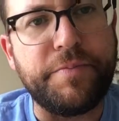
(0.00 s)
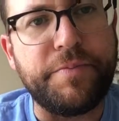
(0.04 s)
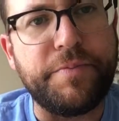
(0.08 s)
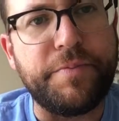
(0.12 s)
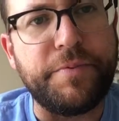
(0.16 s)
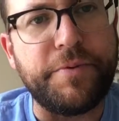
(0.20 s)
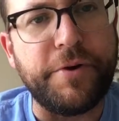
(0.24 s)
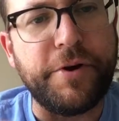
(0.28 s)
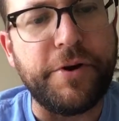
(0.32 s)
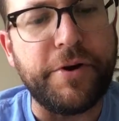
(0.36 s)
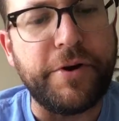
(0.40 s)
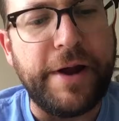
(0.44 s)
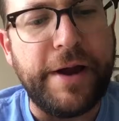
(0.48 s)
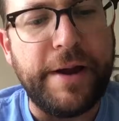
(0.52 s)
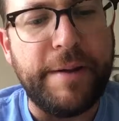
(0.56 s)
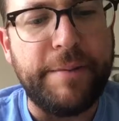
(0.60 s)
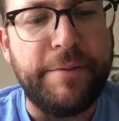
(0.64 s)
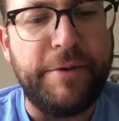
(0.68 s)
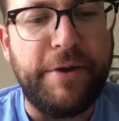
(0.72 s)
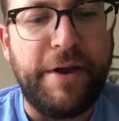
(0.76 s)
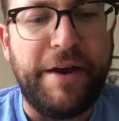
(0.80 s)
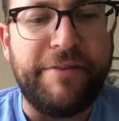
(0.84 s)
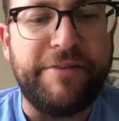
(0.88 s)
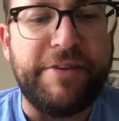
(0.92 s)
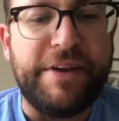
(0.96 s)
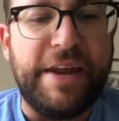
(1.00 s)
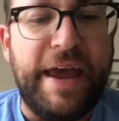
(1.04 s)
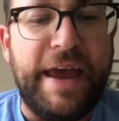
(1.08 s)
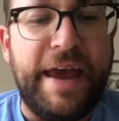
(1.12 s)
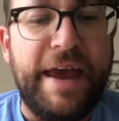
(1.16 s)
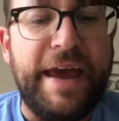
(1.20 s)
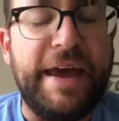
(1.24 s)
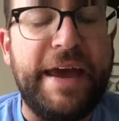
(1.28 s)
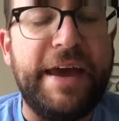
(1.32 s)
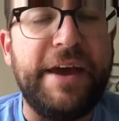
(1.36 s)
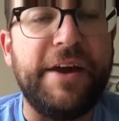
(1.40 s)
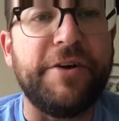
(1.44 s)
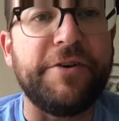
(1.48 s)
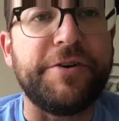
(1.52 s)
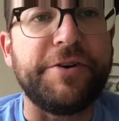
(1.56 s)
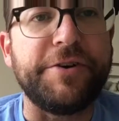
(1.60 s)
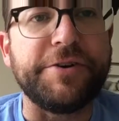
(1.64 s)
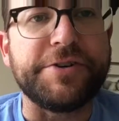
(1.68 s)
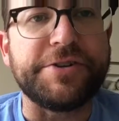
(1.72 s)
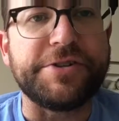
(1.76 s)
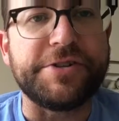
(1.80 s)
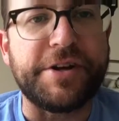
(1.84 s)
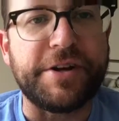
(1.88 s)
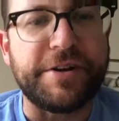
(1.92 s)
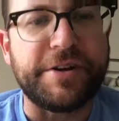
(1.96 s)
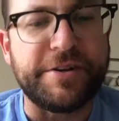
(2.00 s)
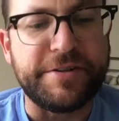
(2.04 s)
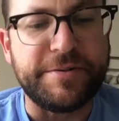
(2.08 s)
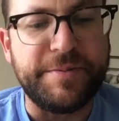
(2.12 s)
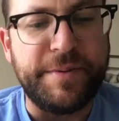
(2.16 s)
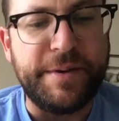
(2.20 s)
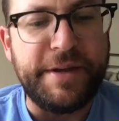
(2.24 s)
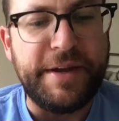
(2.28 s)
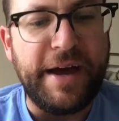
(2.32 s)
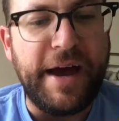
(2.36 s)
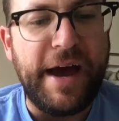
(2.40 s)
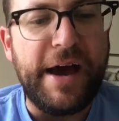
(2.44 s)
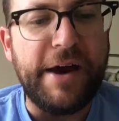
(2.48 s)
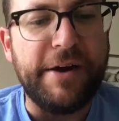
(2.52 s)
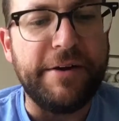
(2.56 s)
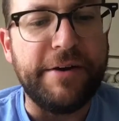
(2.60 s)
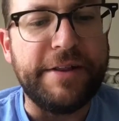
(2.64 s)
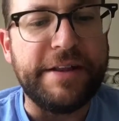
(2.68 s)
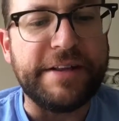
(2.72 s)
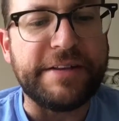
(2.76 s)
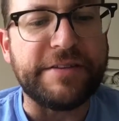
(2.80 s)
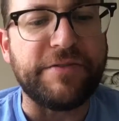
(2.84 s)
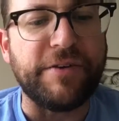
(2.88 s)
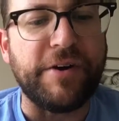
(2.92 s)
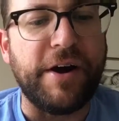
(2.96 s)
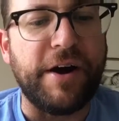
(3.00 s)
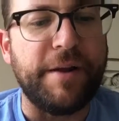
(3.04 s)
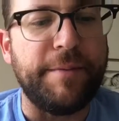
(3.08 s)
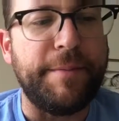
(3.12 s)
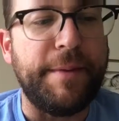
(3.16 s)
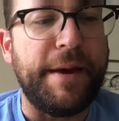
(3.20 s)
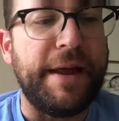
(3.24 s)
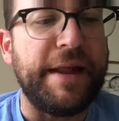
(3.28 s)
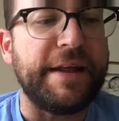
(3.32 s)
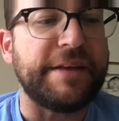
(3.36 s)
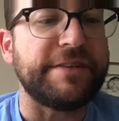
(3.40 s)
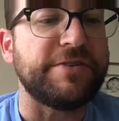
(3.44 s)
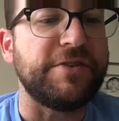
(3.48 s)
program you have an A on your shutter speed dial, and that's for automatic.